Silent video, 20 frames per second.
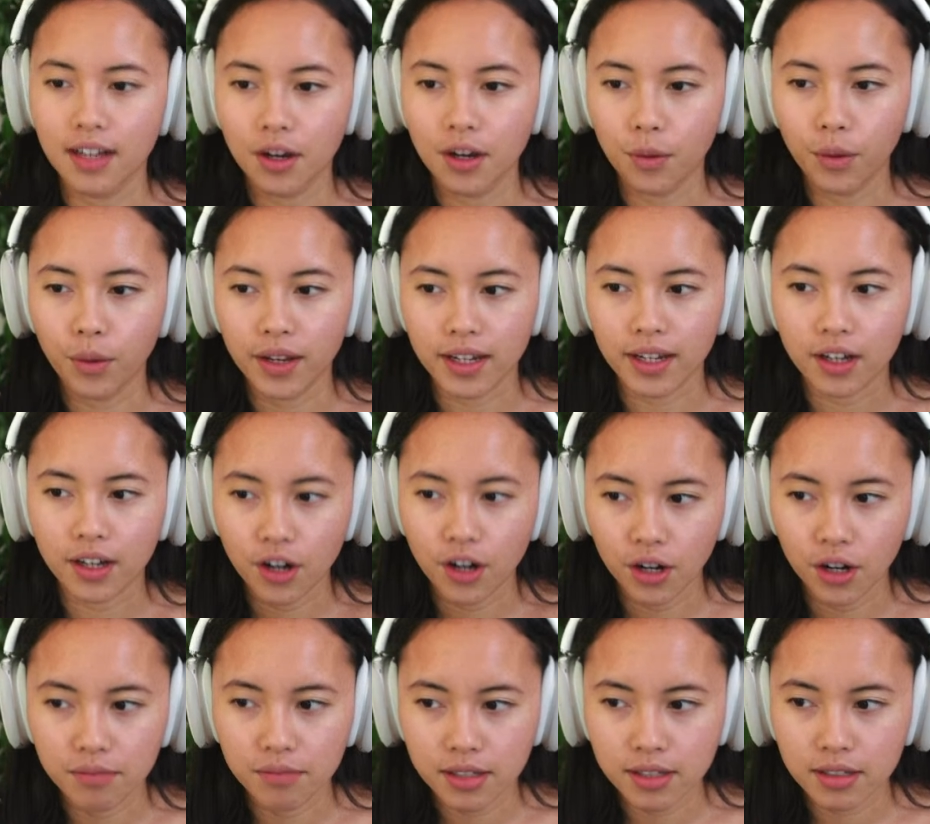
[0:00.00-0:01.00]
when it
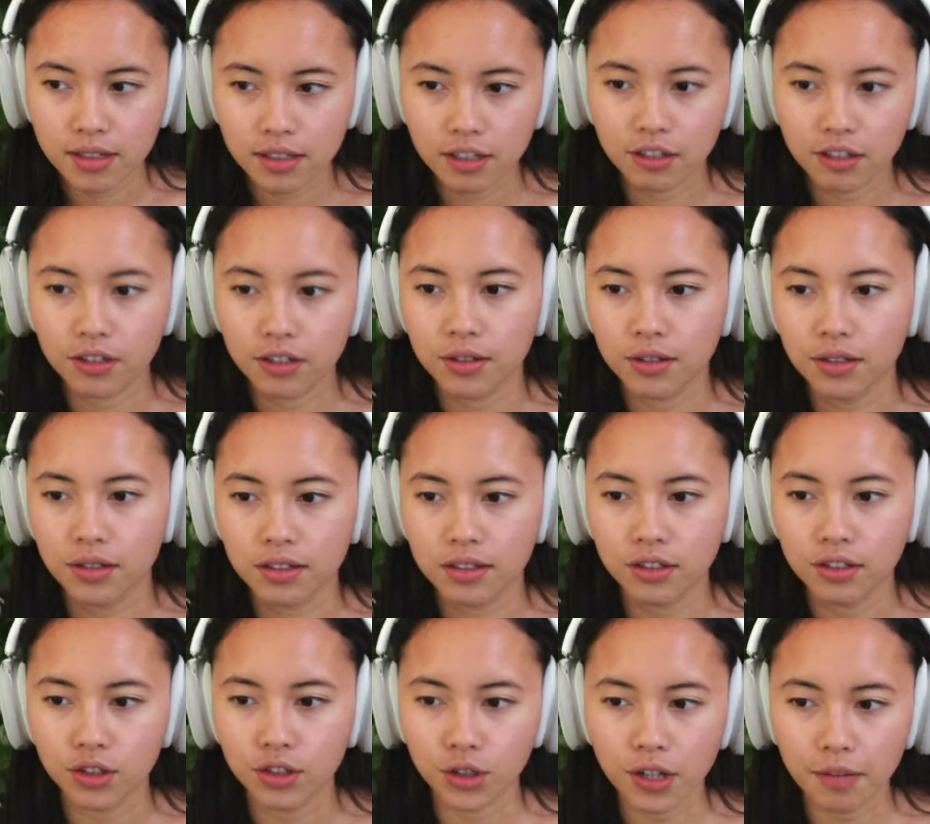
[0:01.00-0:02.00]
comes to
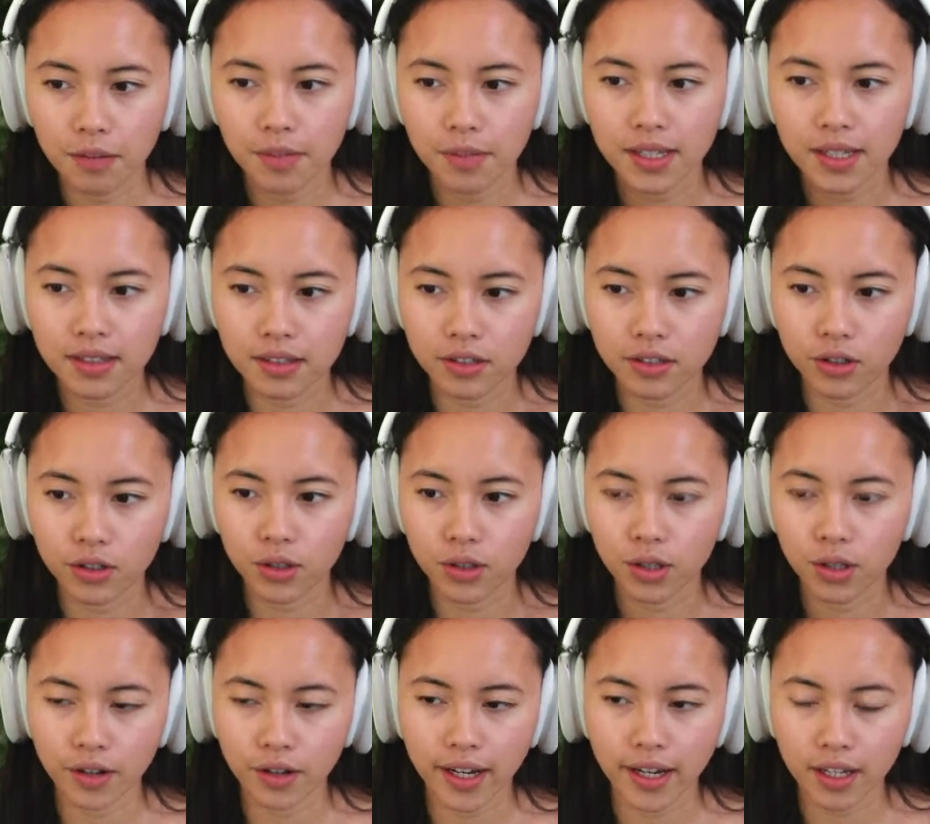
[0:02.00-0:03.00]
new commits or
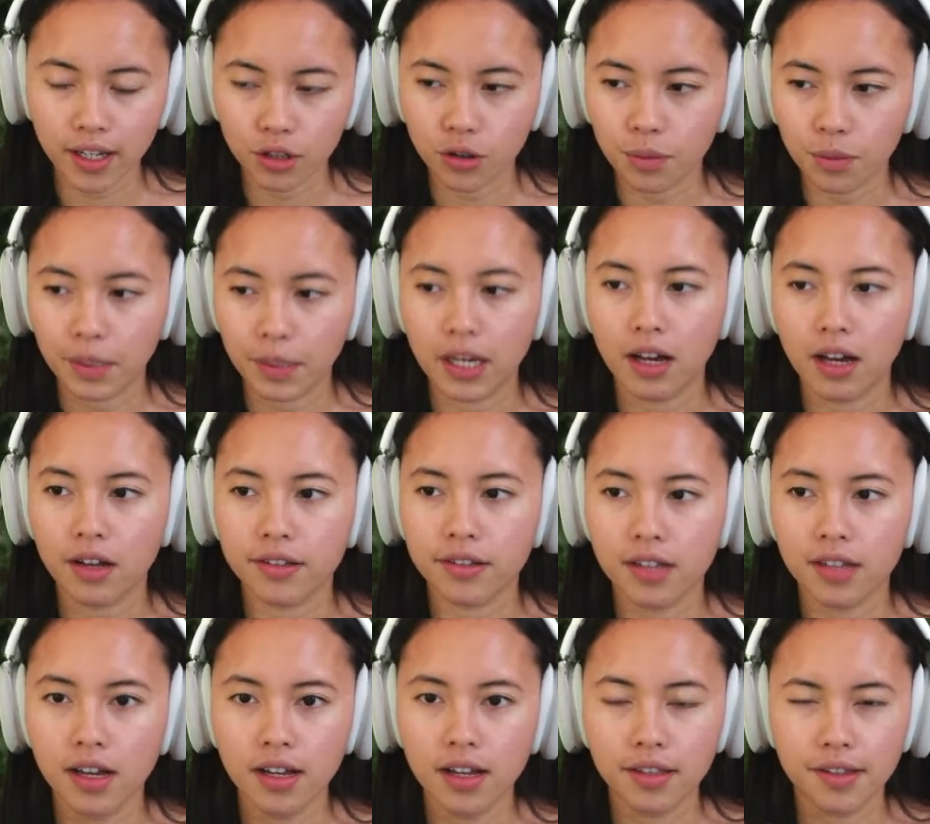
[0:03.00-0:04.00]
creating new PRs,